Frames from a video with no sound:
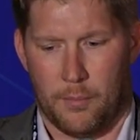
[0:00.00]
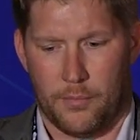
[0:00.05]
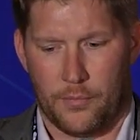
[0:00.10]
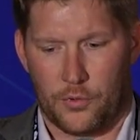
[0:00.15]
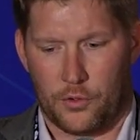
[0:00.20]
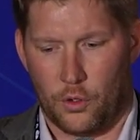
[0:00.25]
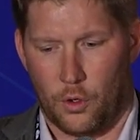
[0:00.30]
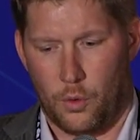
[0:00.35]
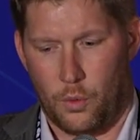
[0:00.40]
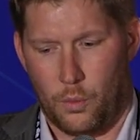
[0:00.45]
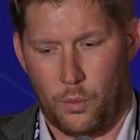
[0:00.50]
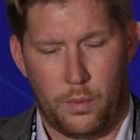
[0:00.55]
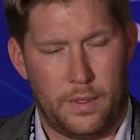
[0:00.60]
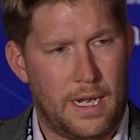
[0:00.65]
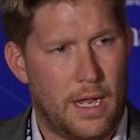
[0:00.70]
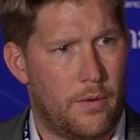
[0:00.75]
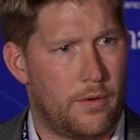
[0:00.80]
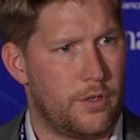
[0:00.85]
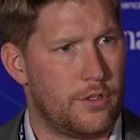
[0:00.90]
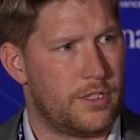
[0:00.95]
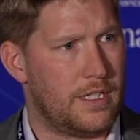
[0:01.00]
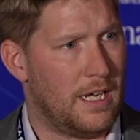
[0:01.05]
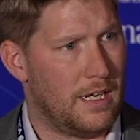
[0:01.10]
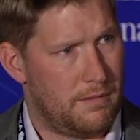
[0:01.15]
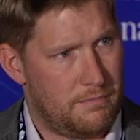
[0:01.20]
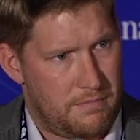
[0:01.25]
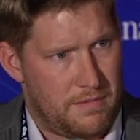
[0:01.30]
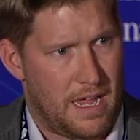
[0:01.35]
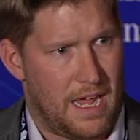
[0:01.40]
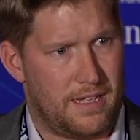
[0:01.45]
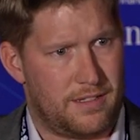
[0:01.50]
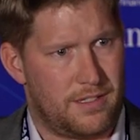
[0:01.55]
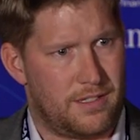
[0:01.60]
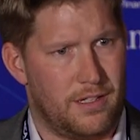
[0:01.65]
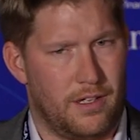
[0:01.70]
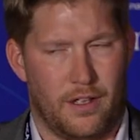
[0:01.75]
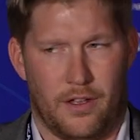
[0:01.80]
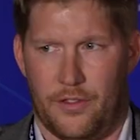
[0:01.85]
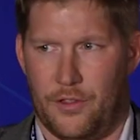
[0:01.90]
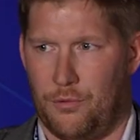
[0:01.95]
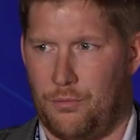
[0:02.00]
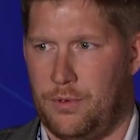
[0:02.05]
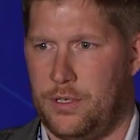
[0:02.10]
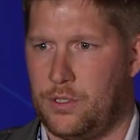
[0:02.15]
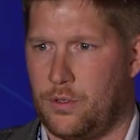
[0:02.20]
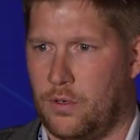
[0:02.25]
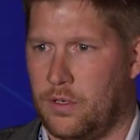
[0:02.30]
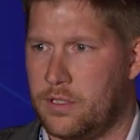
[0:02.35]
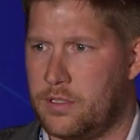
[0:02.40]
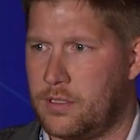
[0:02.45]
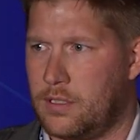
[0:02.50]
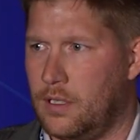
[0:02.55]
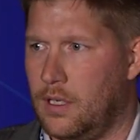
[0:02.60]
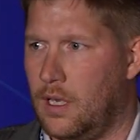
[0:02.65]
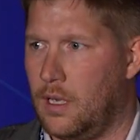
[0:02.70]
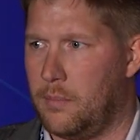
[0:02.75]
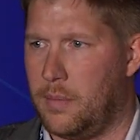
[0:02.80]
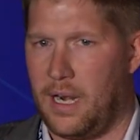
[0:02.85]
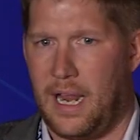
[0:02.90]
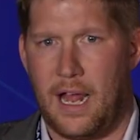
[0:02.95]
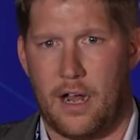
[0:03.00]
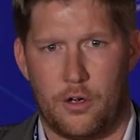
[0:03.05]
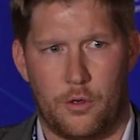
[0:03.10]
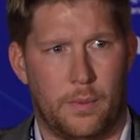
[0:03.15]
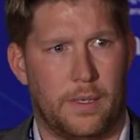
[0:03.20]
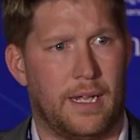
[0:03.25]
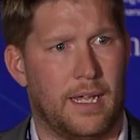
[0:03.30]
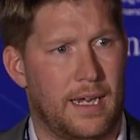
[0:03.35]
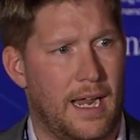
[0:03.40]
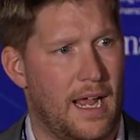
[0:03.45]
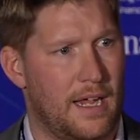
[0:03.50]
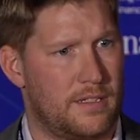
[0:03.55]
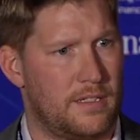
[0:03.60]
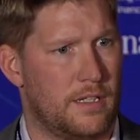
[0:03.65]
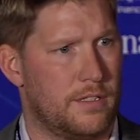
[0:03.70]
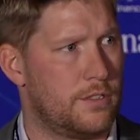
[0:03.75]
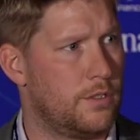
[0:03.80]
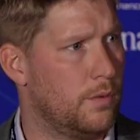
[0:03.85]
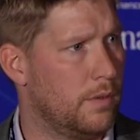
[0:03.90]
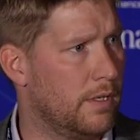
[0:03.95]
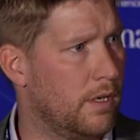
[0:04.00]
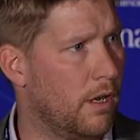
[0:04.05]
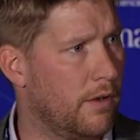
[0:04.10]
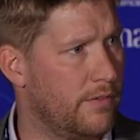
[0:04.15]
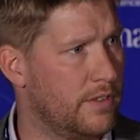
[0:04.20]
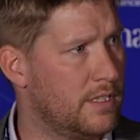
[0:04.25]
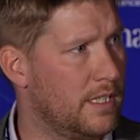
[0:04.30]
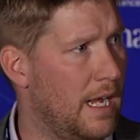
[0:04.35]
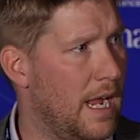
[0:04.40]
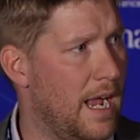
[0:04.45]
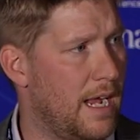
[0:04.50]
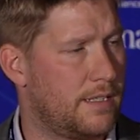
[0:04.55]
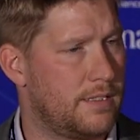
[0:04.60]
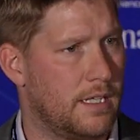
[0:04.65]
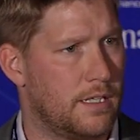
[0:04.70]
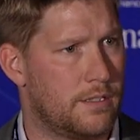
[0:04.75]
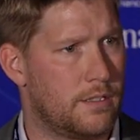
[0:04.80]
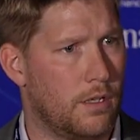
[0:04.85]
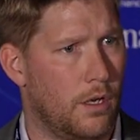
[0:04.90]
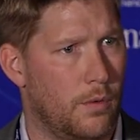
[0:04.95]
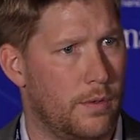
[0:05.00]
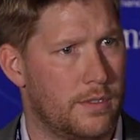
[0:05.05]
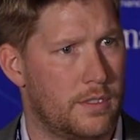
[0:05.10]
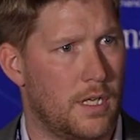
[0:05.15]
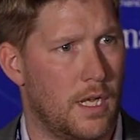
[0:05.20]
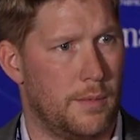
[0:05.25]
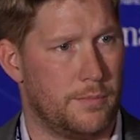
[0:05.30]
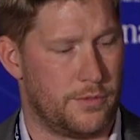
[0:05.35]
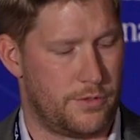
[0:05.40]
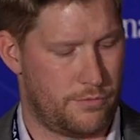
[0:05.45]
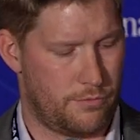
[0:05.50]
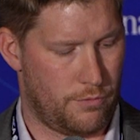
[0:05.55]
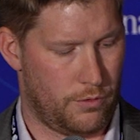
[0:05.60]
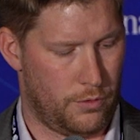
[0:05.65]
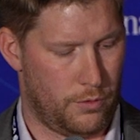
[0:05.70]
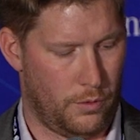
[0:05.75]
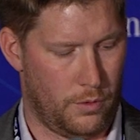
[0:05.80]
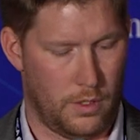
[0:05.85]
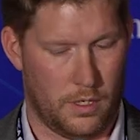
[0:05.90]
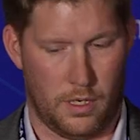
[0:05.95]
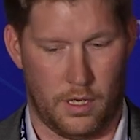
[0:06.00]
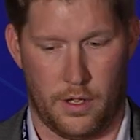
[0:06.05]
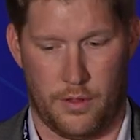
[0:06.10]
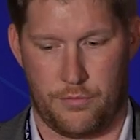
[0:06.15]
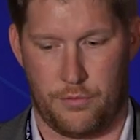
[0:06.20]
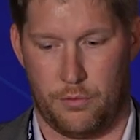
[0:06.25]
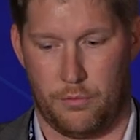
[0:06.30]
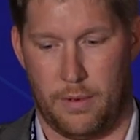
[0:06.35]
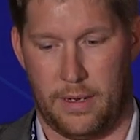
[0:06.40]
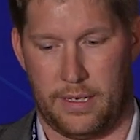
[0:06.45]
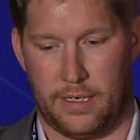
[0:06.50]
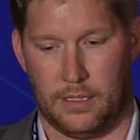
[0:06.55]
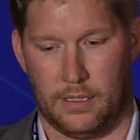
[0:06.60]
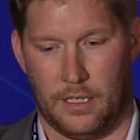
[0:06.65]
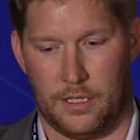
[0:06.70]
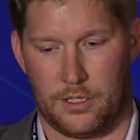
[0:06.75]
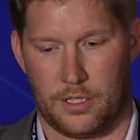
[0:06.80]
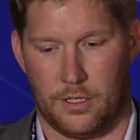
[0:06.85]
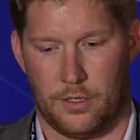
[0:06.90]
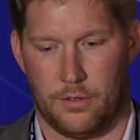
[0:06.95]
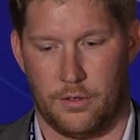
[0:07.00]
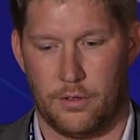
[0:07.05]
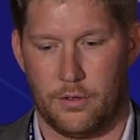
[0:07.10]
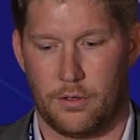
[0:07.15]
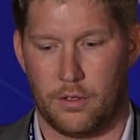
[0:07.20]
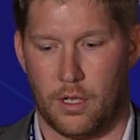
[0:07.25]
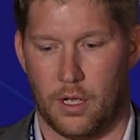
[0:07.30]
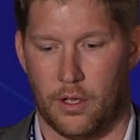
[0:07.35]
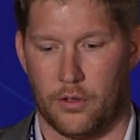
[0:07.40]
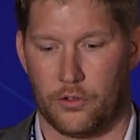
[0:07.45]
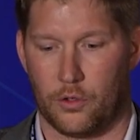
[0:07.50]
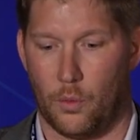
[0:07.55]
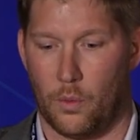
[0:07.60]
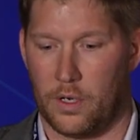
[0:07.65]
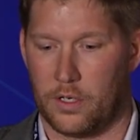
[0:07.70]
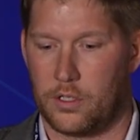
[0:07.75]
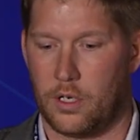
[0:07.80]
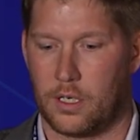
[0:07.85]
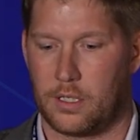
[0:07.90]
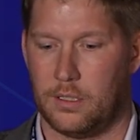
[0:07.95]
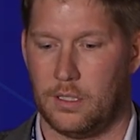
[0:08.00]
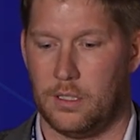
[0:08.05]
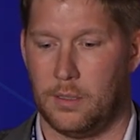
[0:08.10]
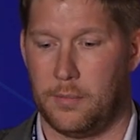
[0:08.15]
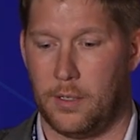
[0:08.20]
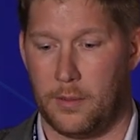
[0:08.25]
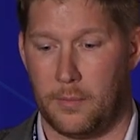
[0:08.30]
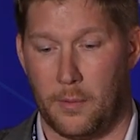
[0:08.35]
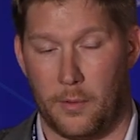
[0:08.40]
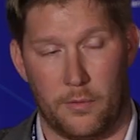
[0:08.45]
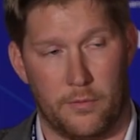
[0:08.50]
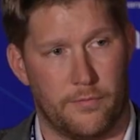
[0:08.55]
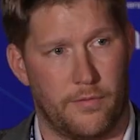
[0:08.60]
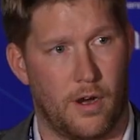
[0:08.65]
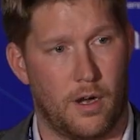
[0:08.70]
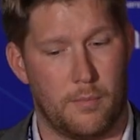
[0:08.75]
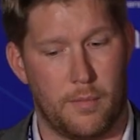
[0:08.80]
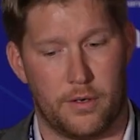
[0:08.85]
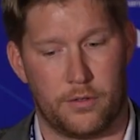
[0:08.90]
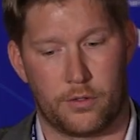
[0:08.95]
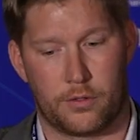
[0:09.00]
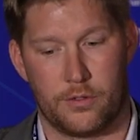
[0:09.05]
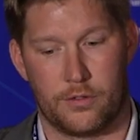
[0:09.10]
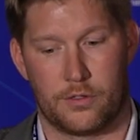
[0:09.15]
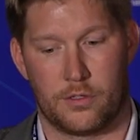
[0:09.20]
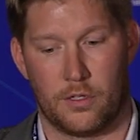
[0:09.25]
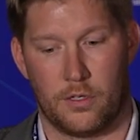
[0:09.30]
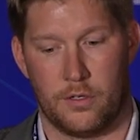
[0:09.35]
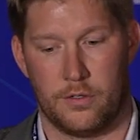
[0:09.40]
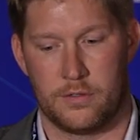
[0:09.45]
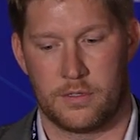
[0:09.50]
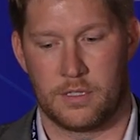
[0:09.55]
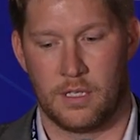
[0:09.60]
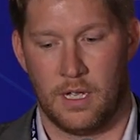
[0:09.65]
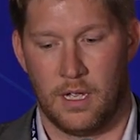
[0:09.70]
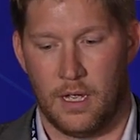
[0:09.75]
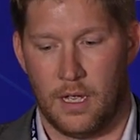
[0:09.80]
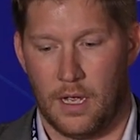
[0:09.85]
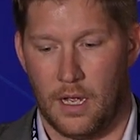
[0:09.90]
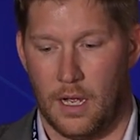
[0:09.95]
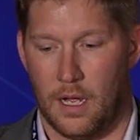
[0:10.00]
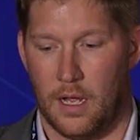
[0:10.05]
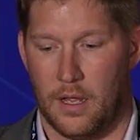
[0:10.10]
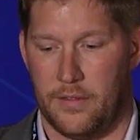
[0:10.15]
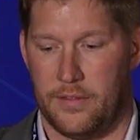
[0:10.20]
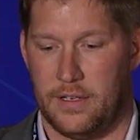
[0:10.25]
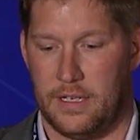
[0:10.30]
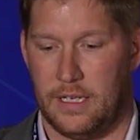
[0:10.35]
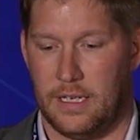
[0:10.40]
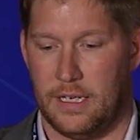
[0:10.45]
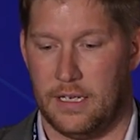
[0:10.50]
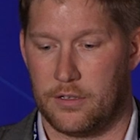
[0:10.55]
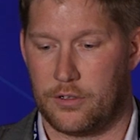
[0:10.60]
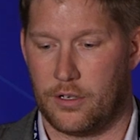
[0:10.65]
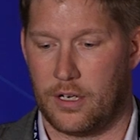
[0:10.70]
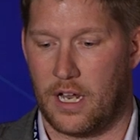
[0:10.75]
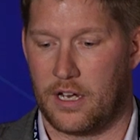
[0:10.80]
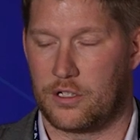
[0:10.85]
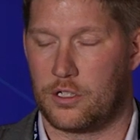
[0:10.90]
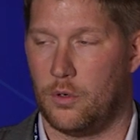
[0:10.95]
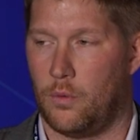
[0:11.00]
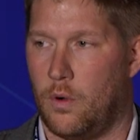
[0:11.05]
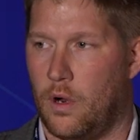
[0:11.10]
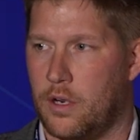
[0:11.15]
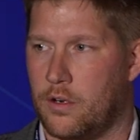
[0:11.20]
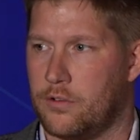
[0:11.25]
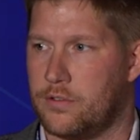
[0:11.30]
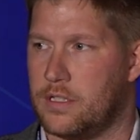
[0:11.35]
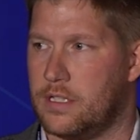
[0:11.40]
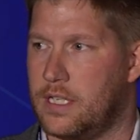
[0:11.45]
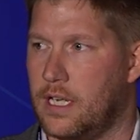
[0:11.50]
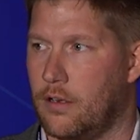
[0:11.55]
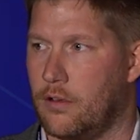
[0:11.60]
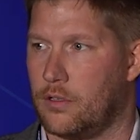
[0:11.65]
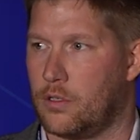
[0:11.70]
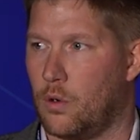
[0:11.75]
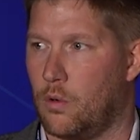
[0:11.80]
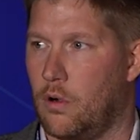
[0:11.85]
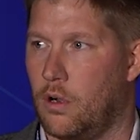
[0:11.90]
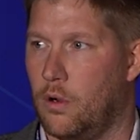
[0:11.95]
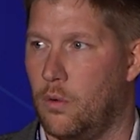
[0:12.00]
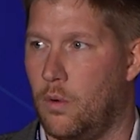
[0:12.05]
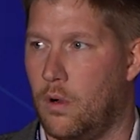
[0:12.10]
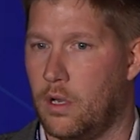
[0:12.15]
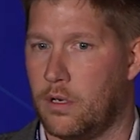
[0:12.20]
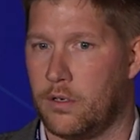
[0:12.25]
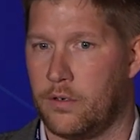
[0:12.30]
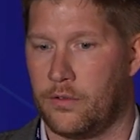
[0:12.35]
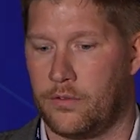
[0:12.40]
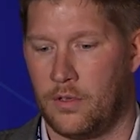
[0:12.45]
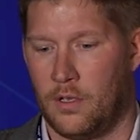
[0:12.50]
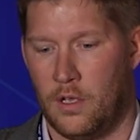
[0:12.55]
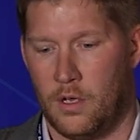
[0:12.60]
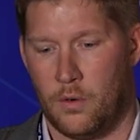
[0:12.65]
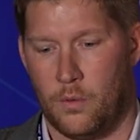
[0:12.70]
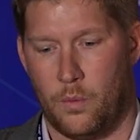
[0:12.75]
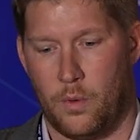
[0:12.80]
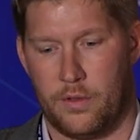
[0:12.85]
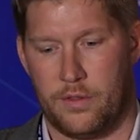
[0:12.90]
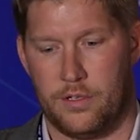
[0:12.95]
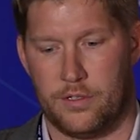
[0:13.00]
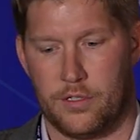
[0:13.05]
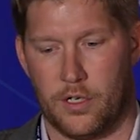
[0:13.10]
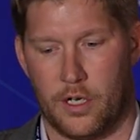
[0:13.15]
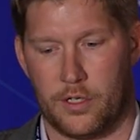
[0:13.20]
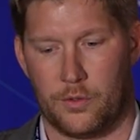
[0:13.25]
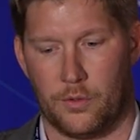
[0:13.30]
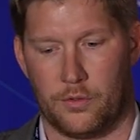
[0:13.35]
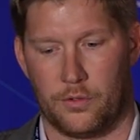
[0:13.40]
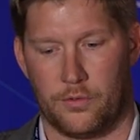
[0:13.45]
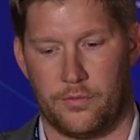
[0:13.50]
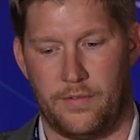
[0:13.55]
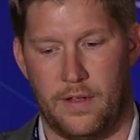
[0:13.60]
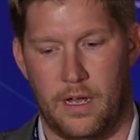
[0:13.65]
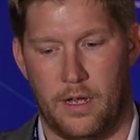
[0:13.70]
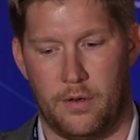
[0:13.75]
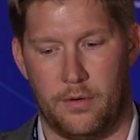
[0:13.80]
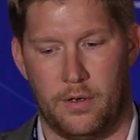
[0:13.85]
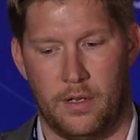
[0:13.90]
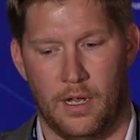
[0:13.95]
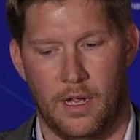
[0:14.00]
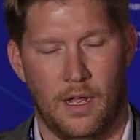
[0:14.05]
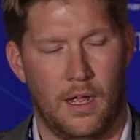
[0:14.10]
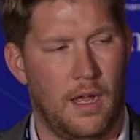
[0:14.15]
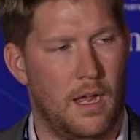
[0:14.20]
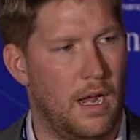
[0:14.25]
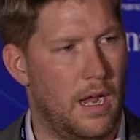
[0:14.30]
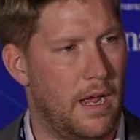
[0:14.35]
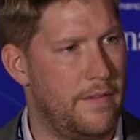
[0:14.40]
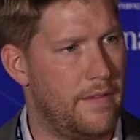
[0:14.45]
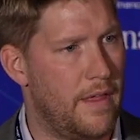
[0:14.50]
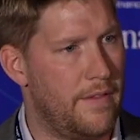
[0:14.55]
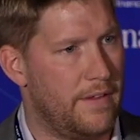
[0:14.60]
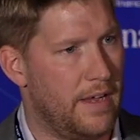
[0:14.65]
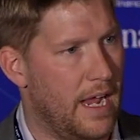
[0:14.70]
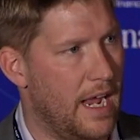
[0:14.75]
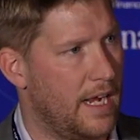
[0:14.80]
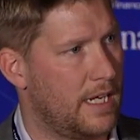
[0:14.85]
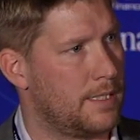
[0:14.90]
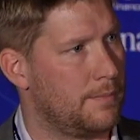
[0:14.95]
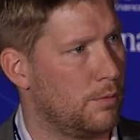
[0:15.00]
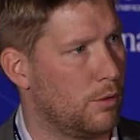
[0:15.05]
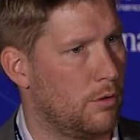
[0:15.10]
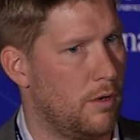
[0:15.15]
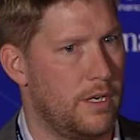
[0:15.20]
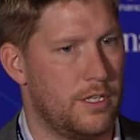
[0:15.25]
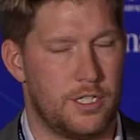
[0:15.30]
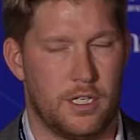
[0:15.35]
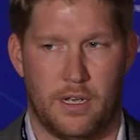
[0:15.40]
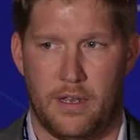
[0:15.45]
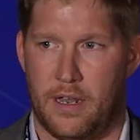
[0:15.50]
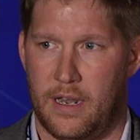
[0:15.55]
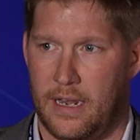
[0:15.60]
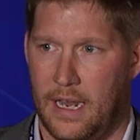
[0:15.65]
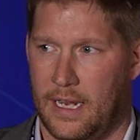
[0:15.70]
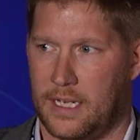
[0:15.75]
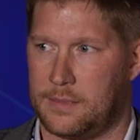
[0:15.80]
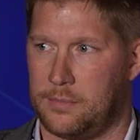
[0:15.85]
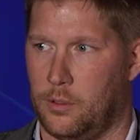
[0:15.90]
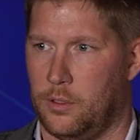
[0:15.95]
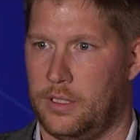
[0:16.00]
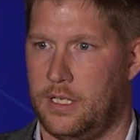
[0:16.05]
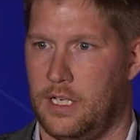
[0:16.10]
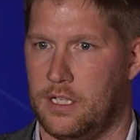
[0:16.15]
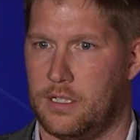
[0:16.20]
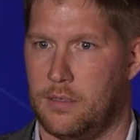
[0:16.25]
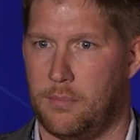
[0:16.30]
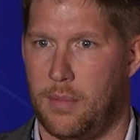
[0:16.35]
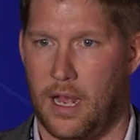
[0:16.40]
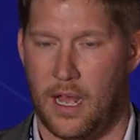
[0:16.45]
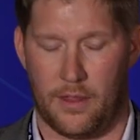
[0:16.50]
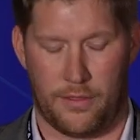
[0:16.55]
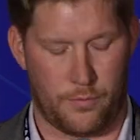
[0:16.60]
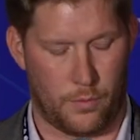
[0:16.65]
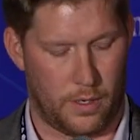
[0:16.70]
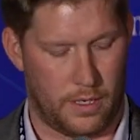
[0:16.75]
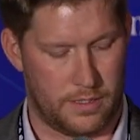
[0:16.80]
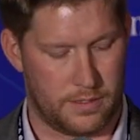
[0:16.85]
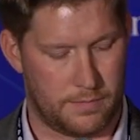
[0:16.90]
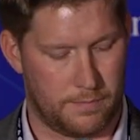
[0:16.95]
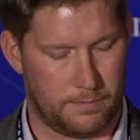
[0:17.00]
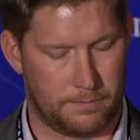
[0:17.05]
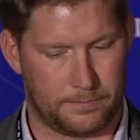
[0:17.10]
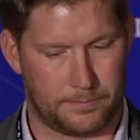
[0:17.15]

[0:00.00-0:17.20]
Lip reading: So we now understand that's the resource, but how do we get access to it? And obviously access always comes through regulation. So I want to talk a little bit about environmental concerns, the international waters and territorial waters where these nodules are found, and then the exploration and exploitation pathways.